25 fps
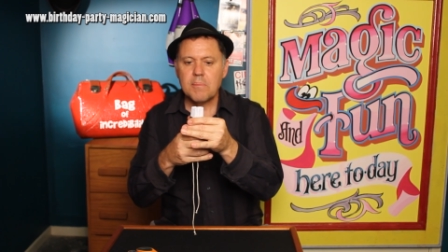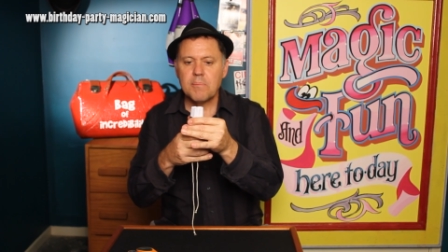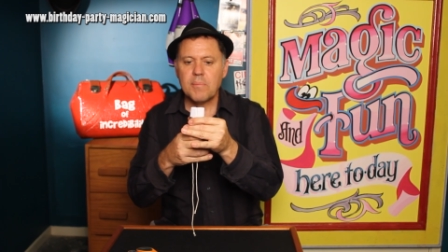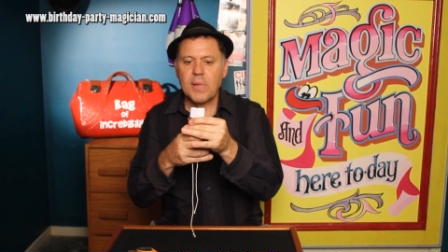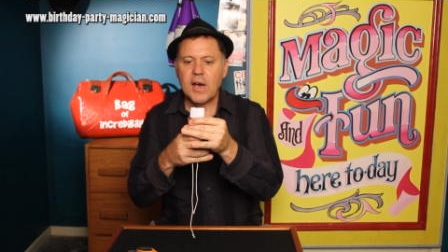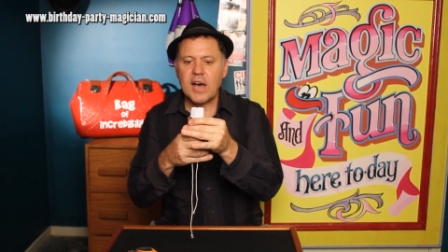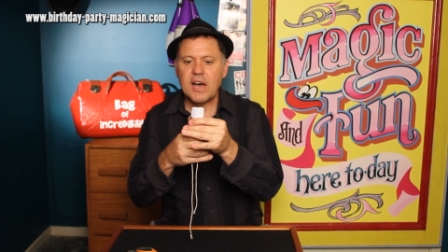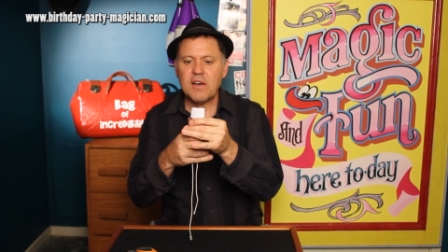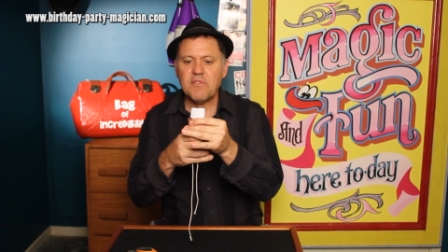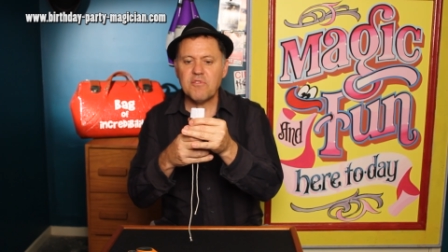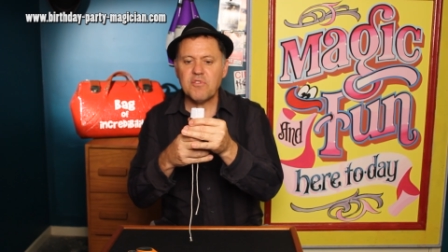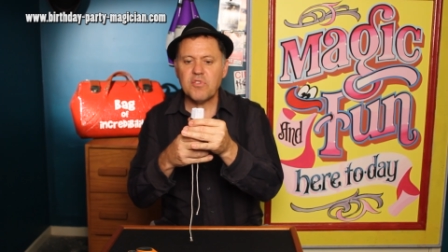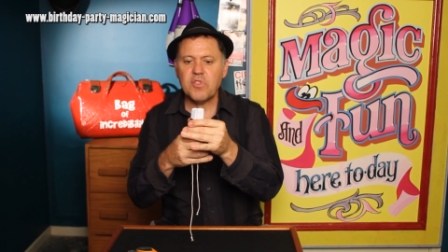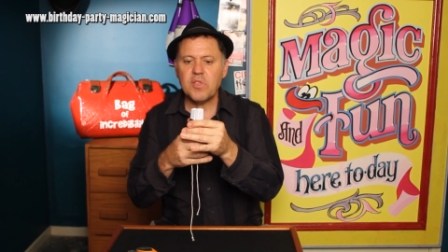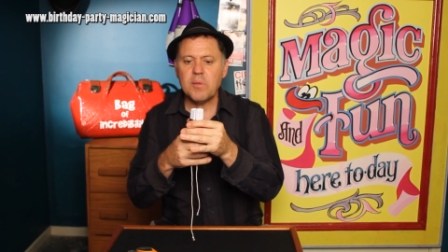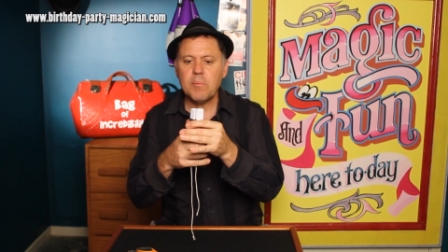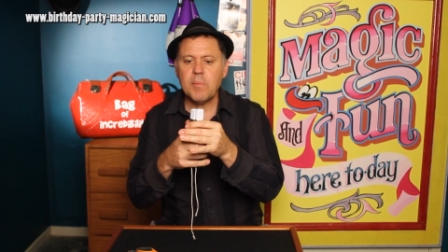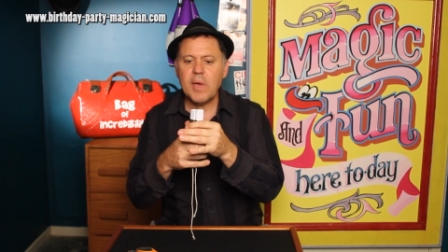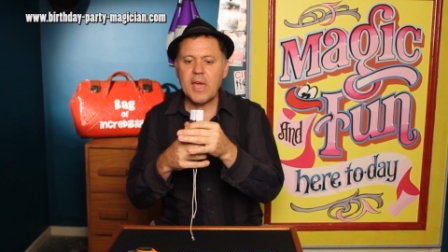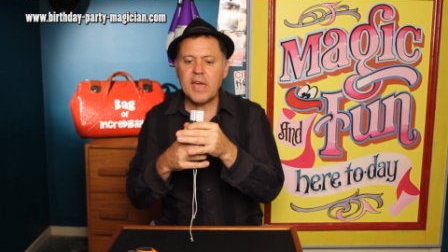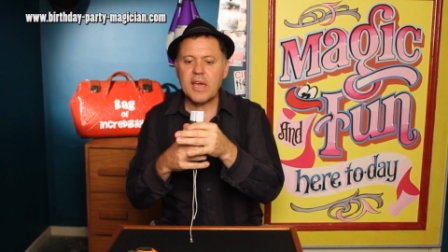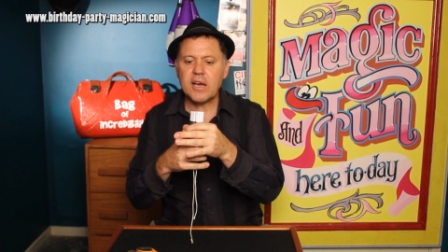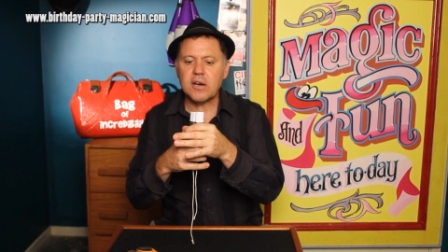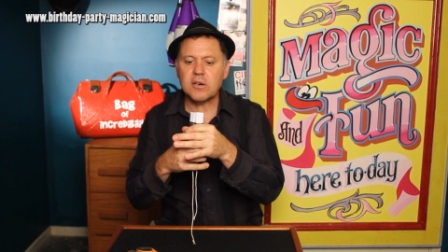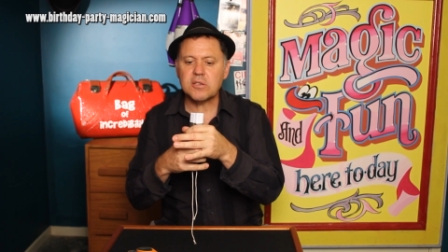puff them
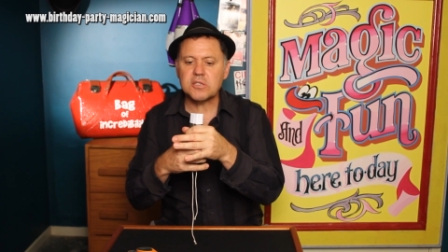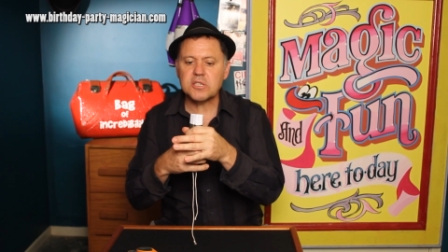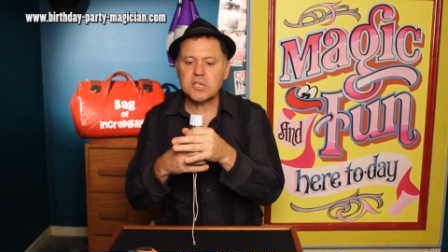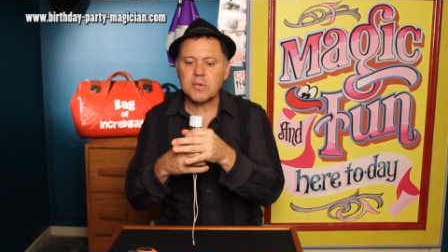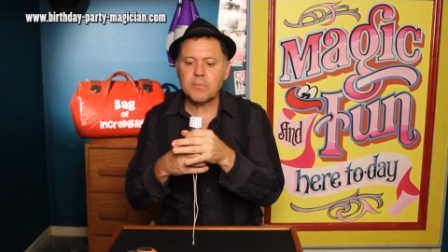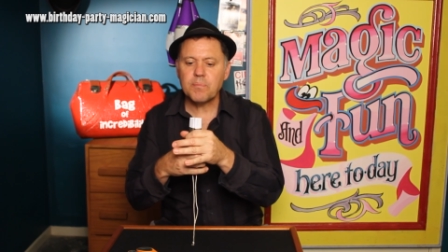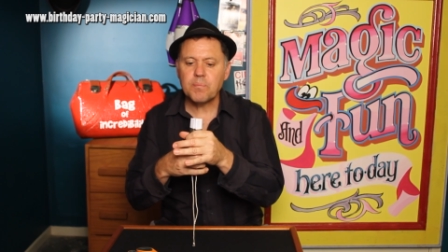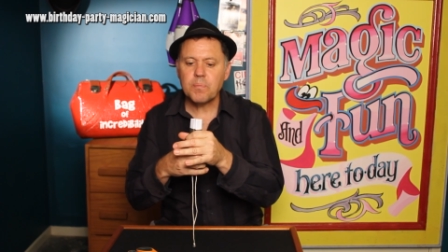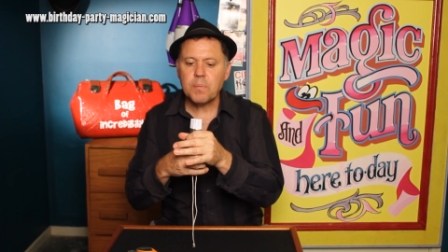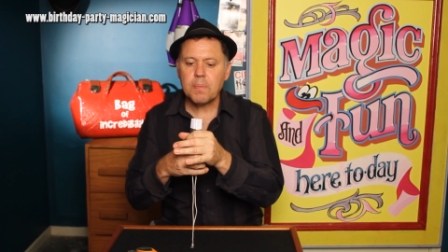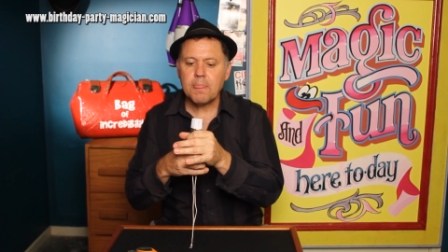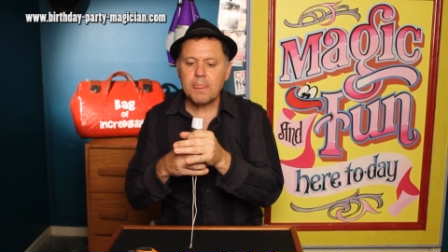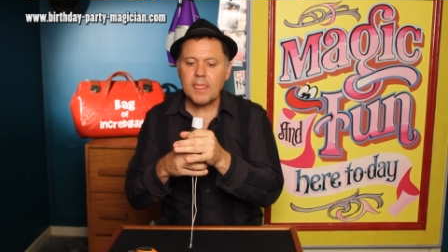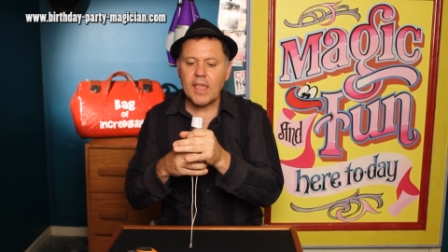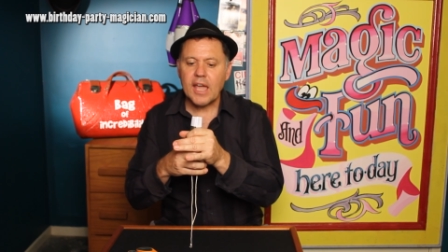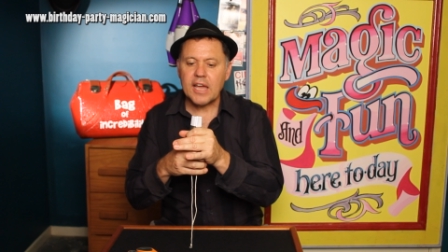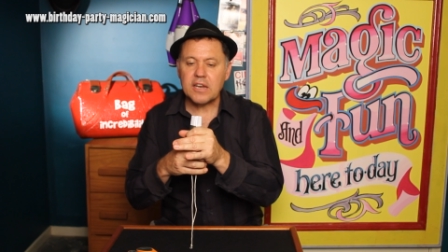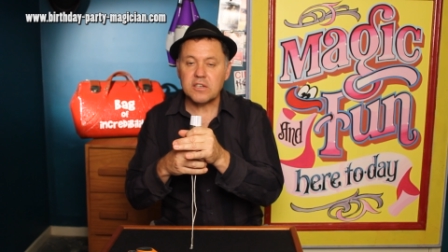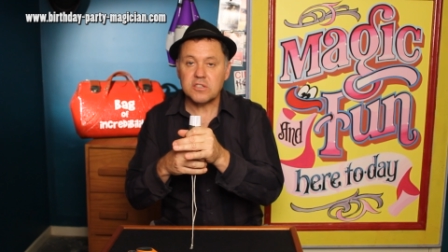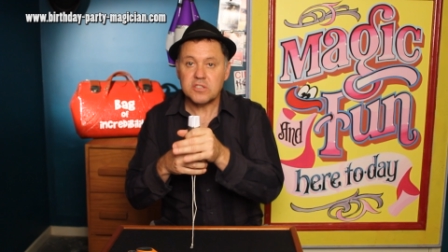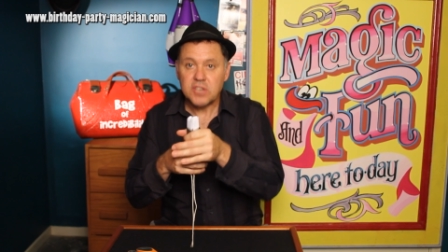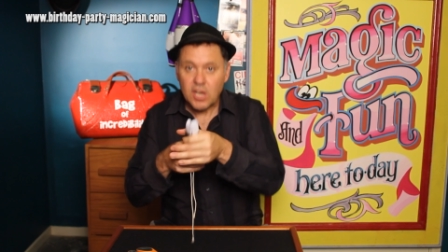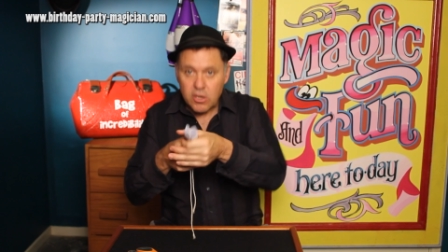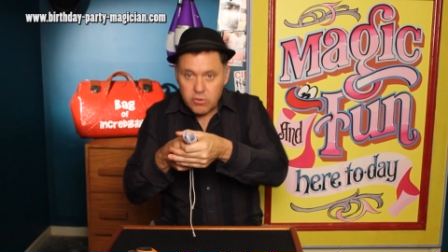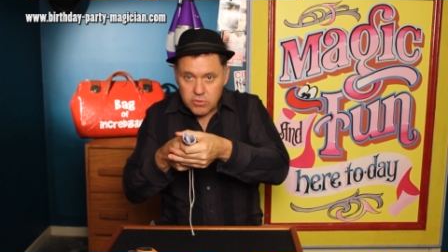out
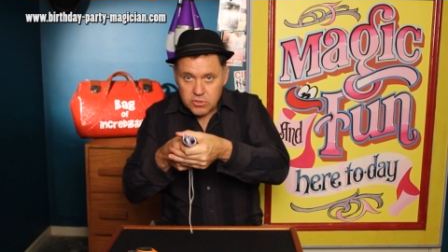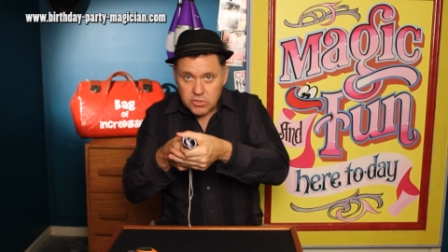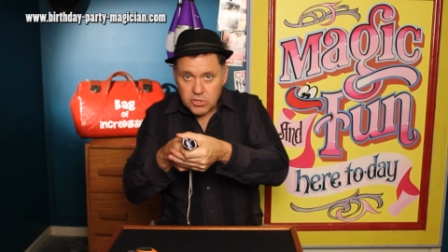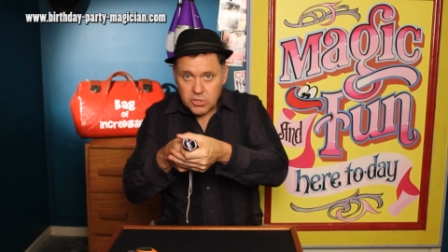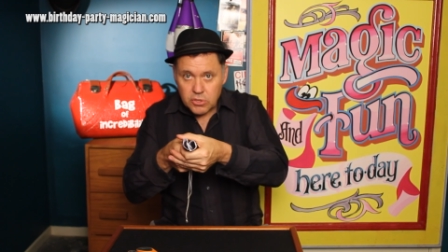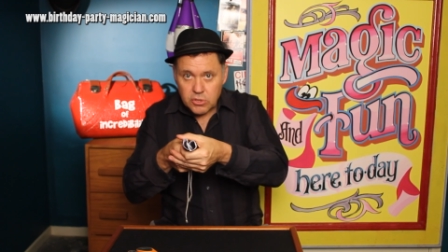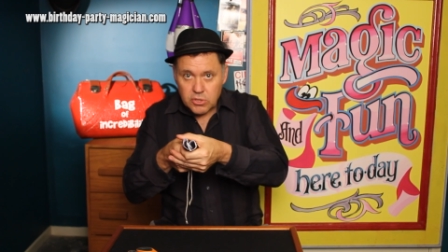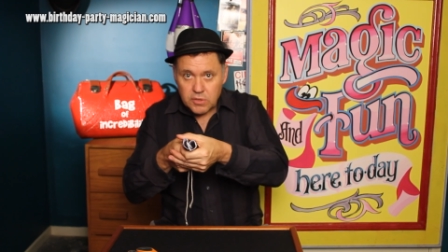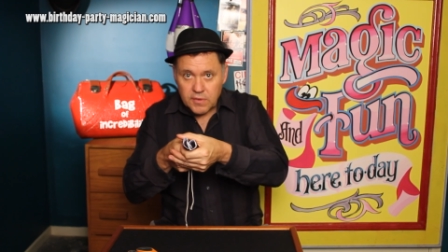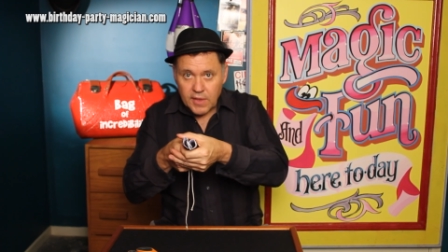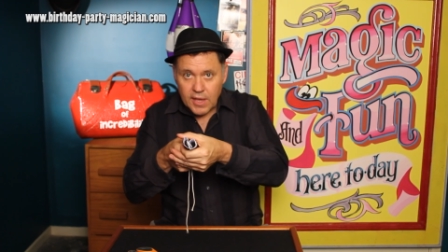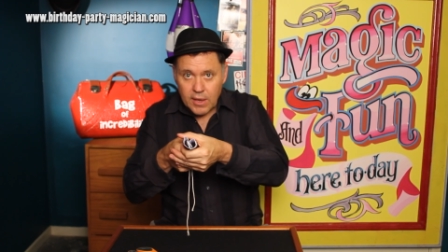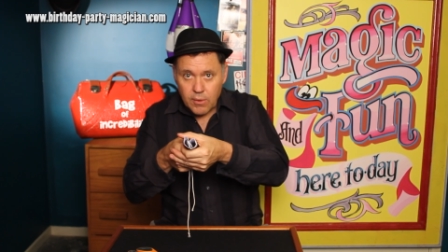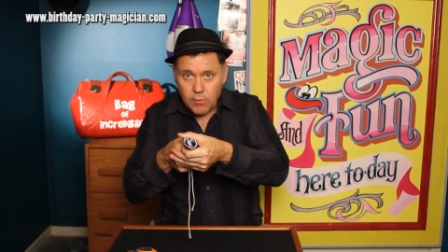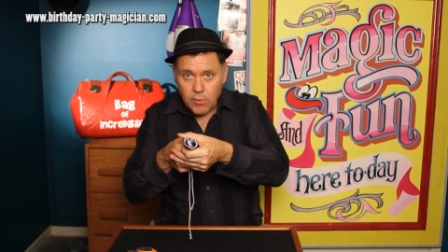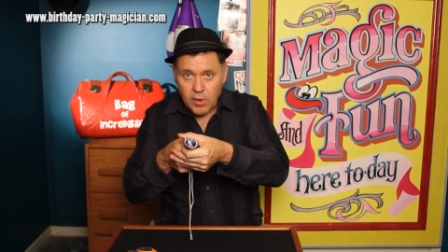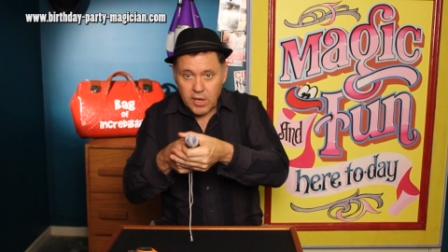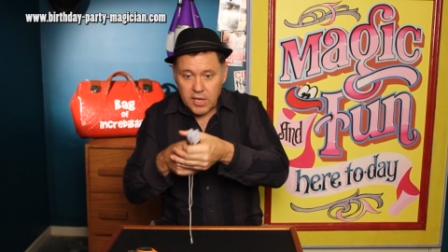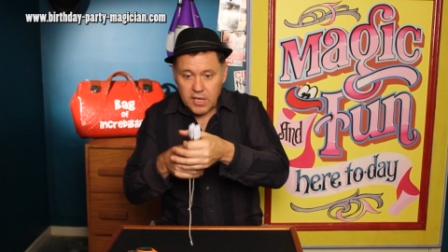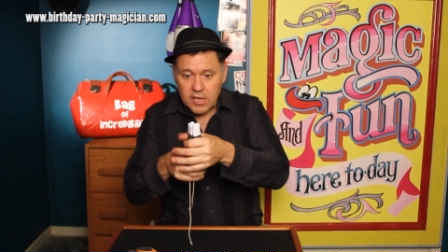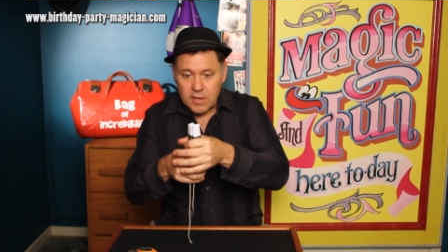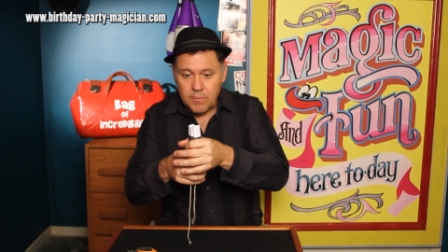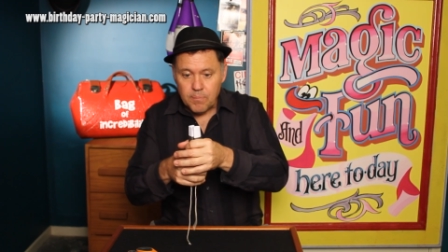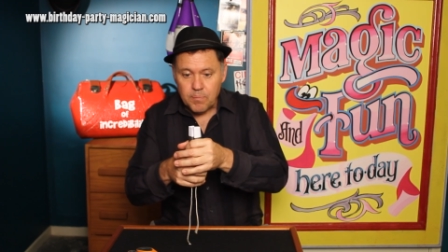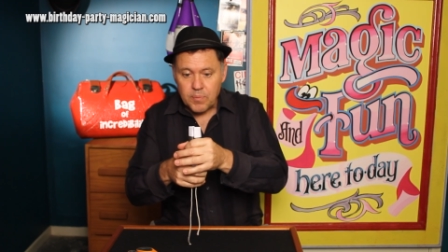and don't turn that
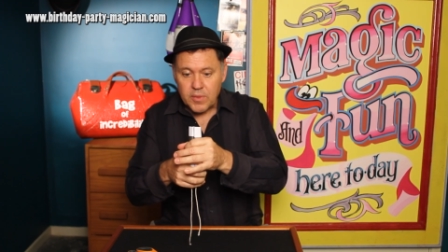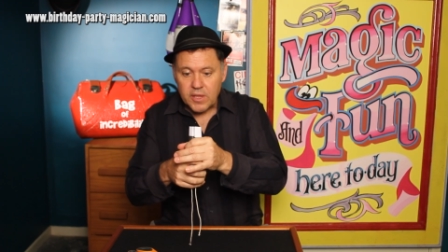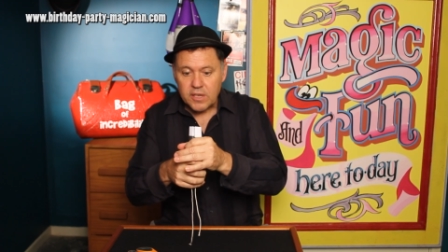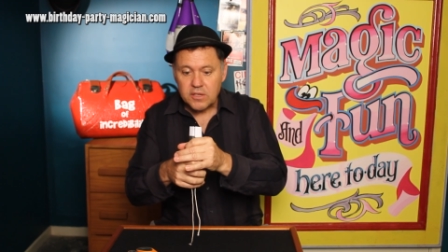way,